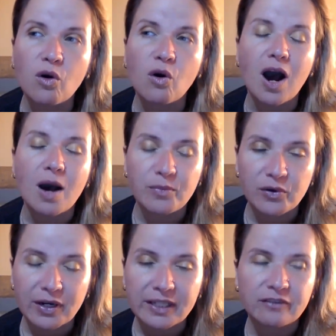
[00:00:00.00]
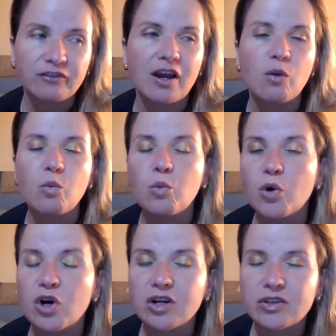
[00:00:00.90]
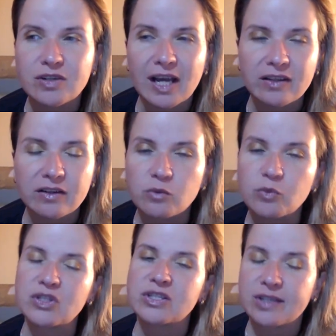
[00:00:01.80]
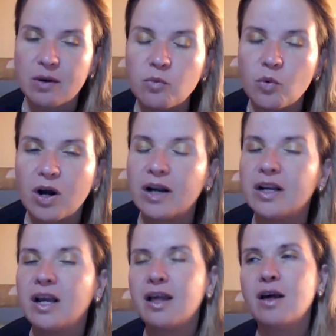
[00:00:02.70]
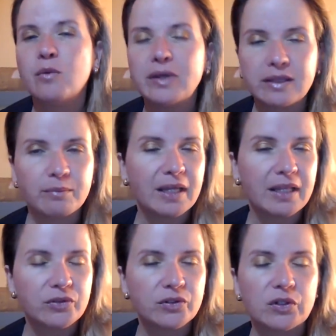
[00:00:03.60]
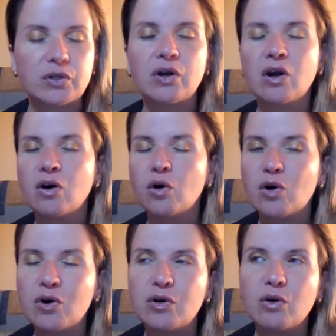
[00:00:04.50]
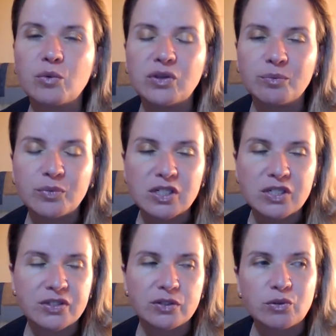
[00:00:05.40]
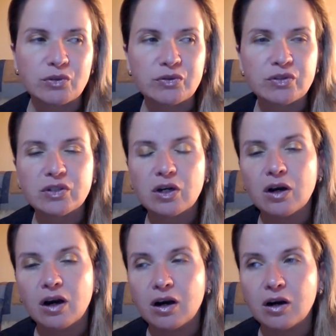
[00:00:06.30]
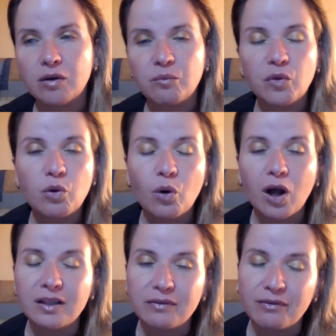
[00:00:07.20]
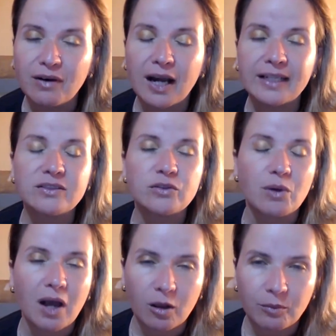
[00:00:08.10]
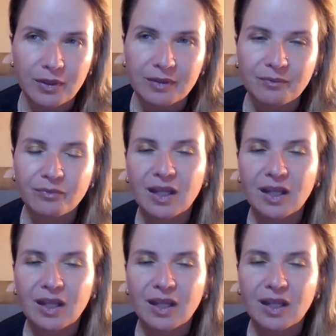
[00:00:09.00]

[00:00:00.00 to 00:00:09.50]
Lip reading: cooperate, if I work together with someone, with a mentor, or with the person who's qualified to help me.